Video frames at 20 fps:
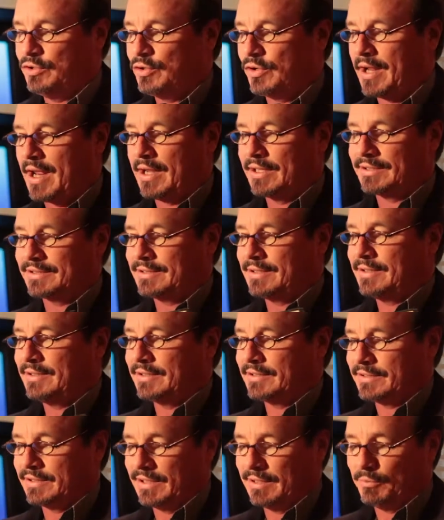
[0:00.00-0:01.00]
you can't see
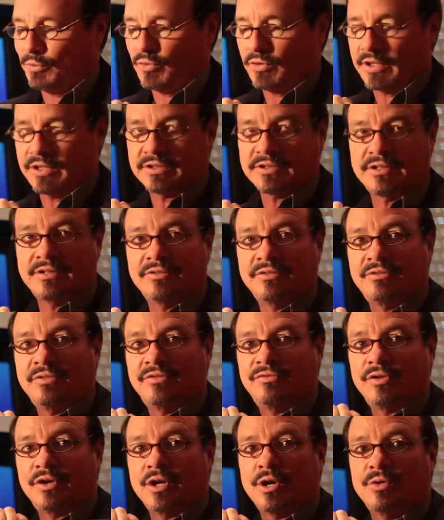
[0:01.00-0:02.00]
this anymore
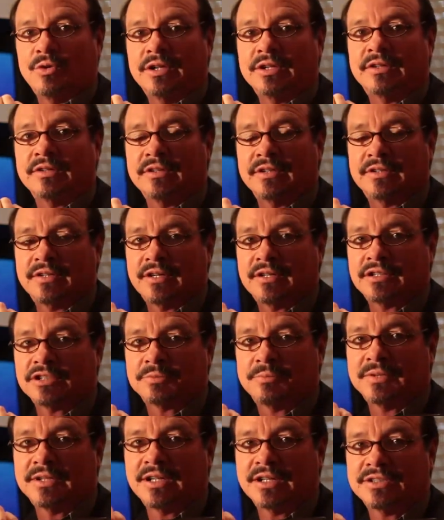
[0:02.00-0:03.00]
if you go into the
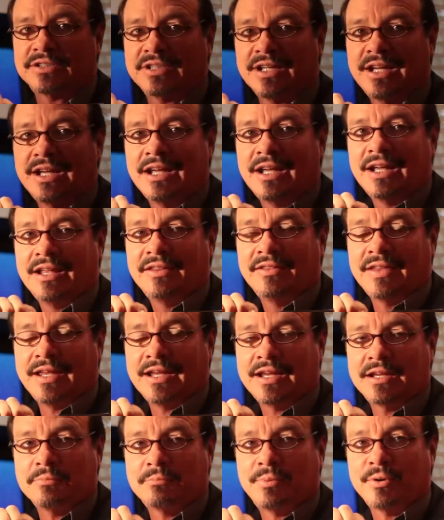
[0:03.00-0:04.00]
tunnels, because
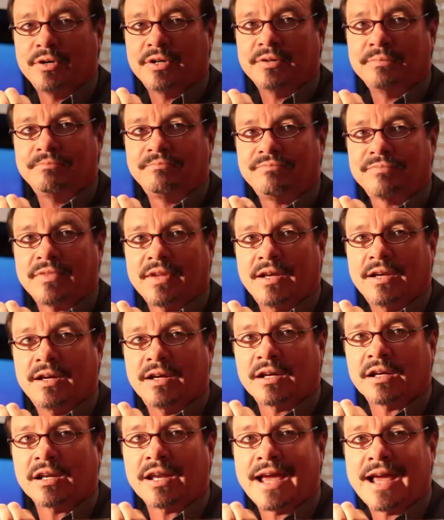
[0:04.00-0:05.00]
they had put
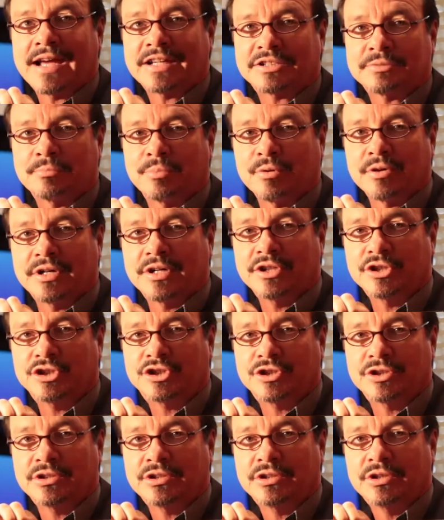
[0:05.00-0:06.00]
a glass
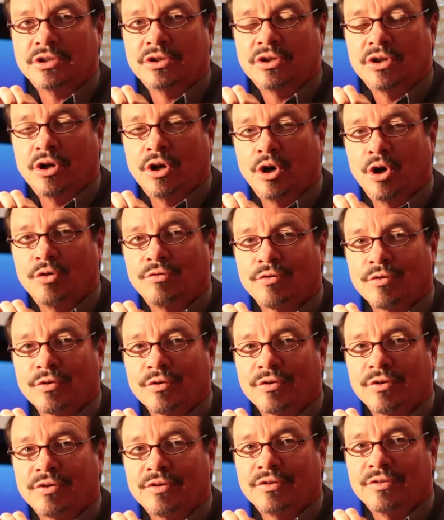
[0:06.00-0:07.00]
bridge
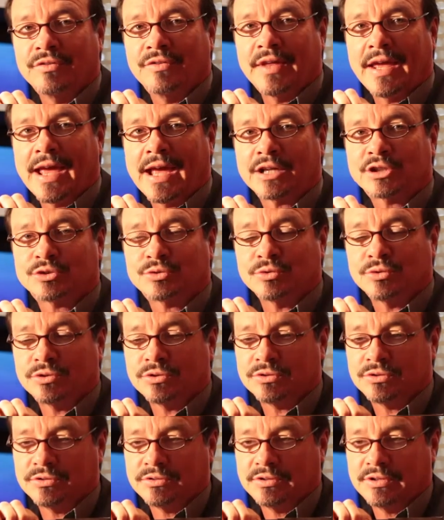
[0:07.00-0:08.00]
over the
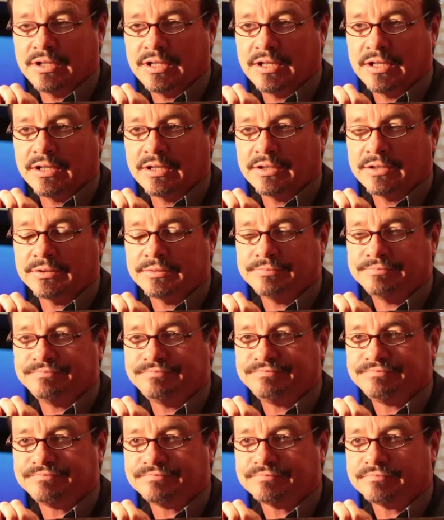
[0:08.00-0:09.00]
actual
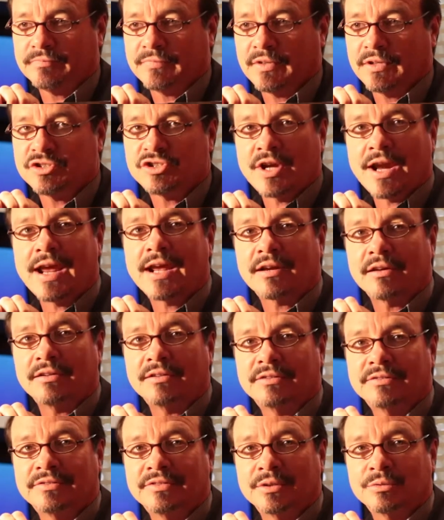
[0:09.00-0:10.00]

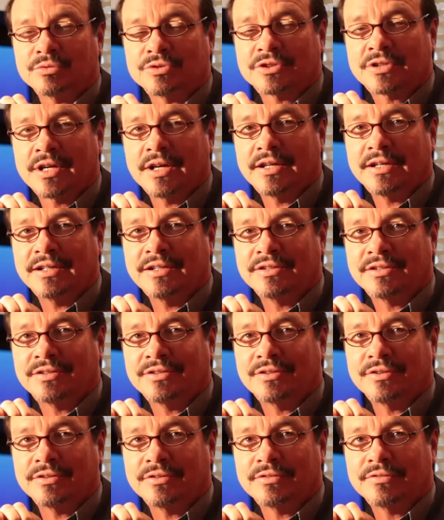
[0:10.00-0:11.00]
channel that was cut
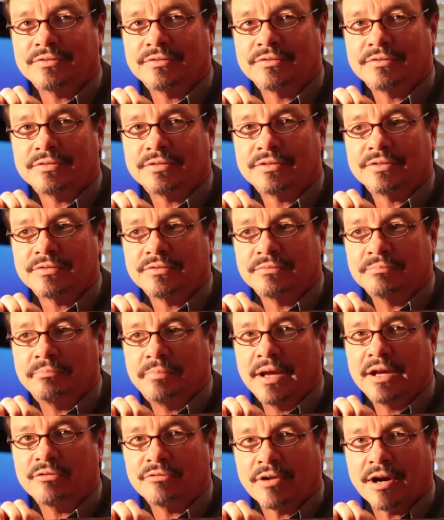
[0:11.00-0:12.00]
into
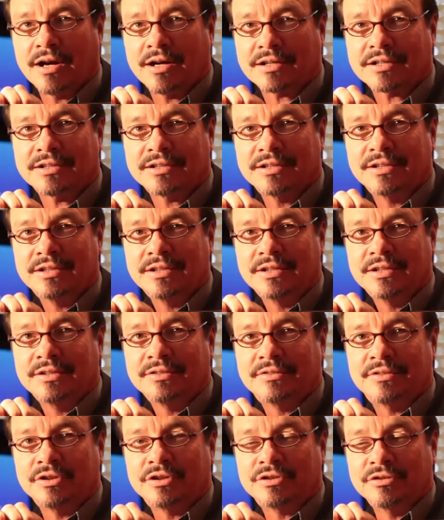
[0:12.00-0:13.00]
the bedrock
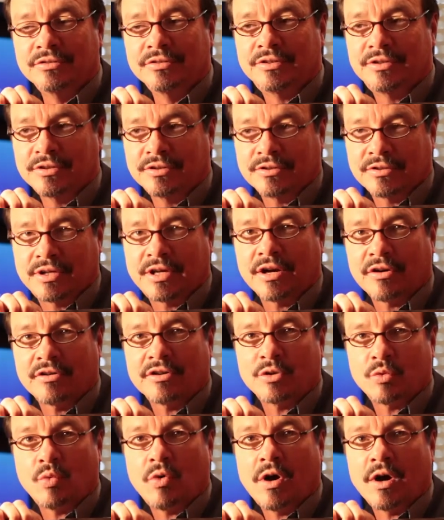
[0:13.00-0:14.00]
to
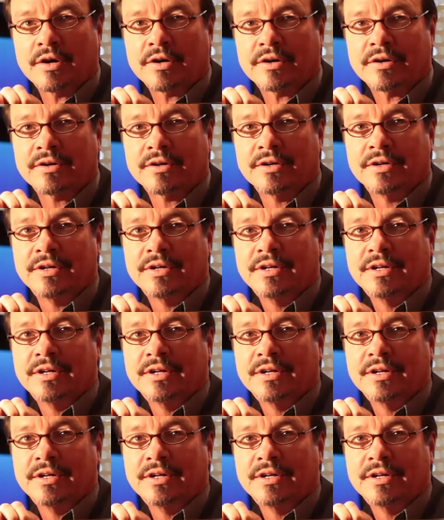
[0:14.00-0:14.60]
carry the water.